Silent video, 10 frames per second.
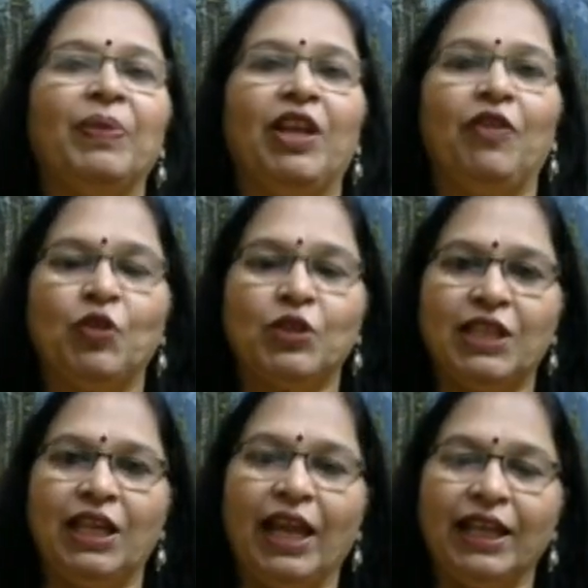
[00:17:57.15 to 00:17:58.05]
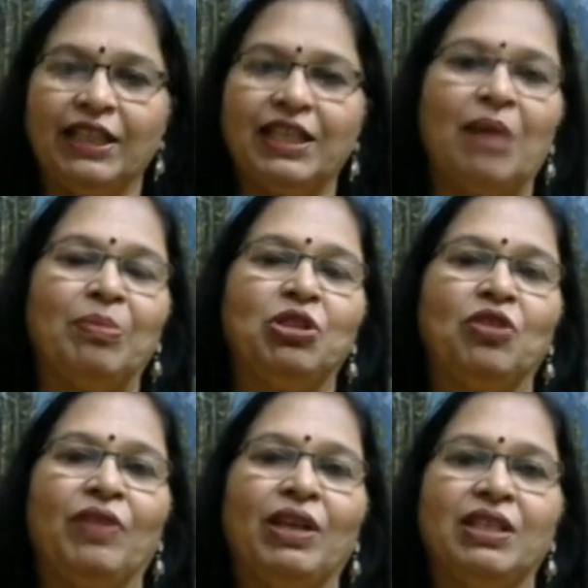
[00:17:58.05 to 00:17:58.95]
if you still like that habit
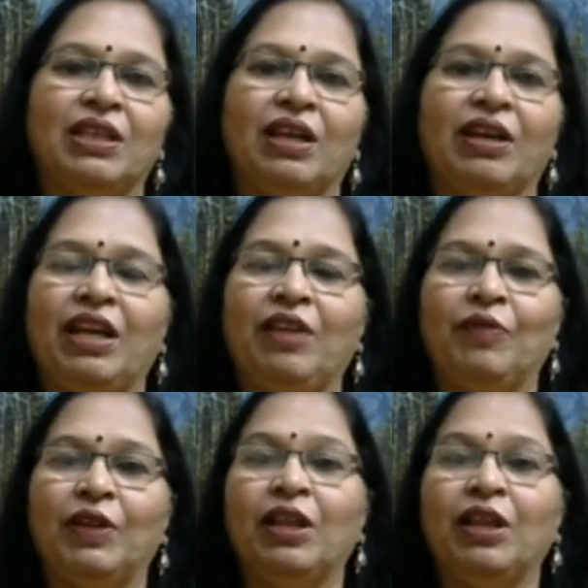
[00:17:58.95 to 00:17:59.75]
of reading with